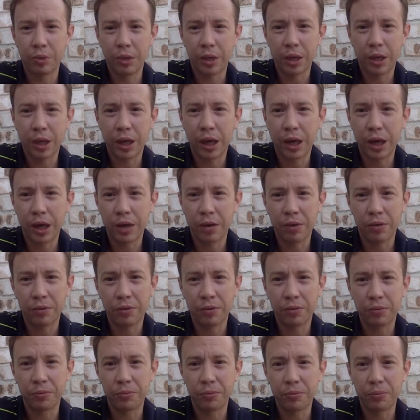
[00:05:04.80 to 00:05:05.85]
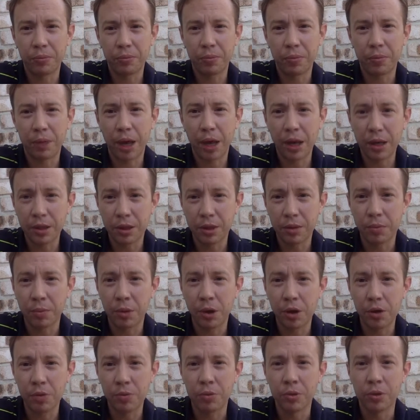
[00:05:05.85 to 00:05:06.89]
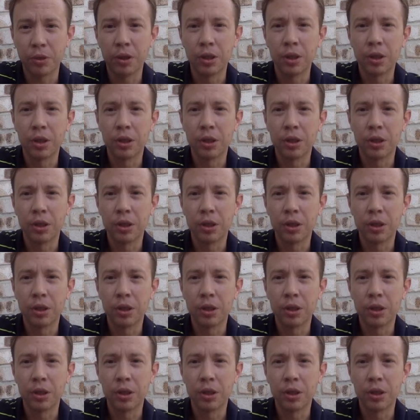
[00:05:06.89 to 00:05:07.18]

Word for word: we have at the moment.